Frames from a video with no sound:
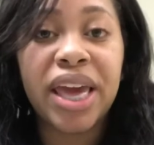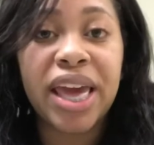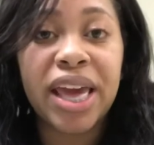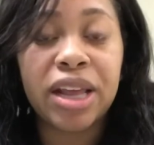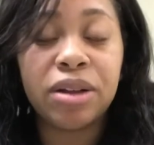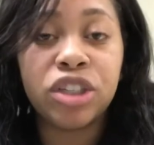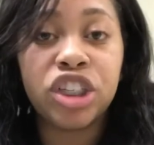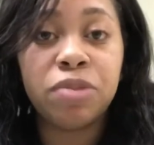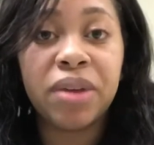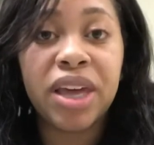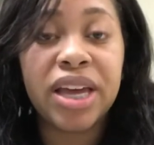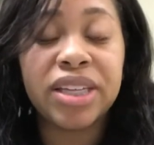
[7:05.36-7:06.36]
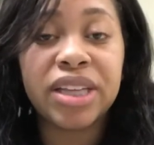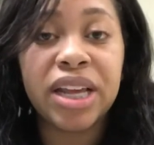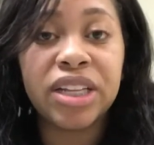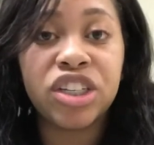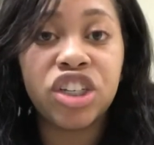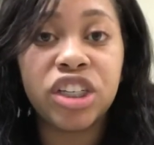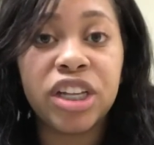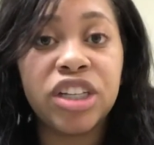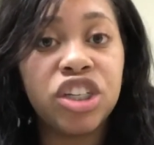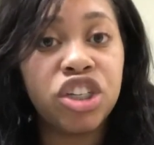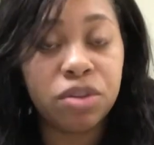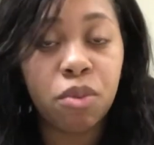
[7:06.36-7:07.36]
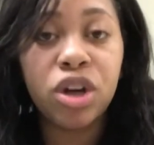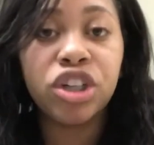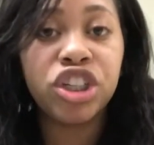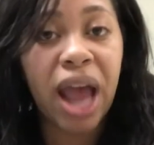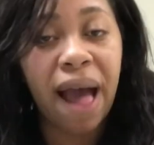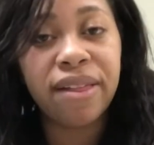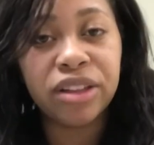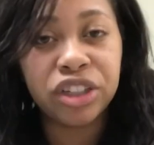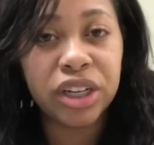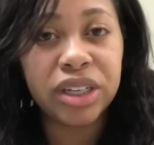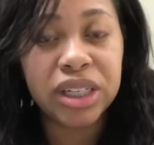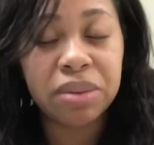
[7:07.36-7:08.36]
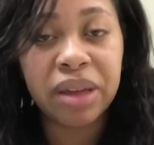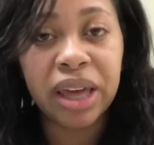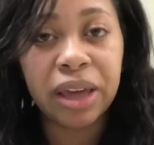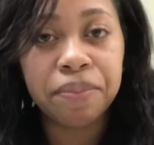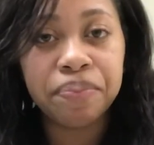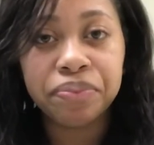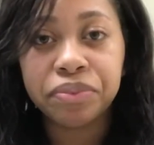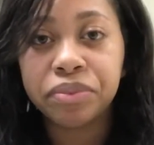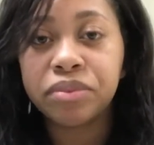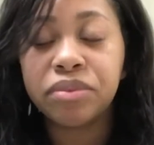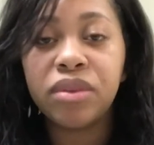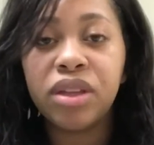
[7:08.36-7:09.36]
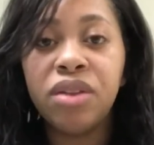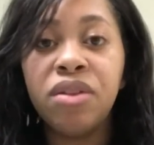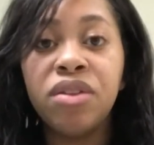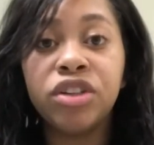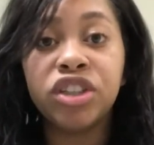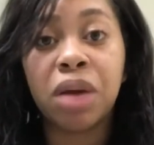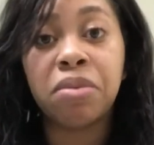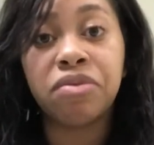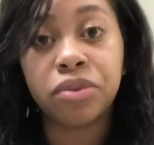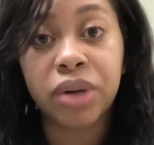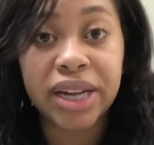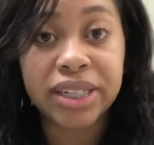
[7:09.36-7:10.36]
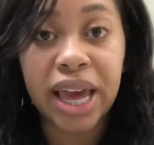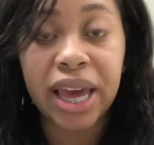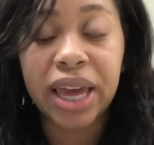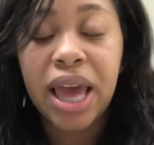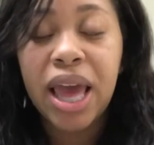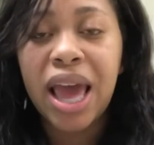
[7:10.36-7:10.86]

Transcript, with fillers: it just because it's just it's more challenging to me than the job of a rad tech.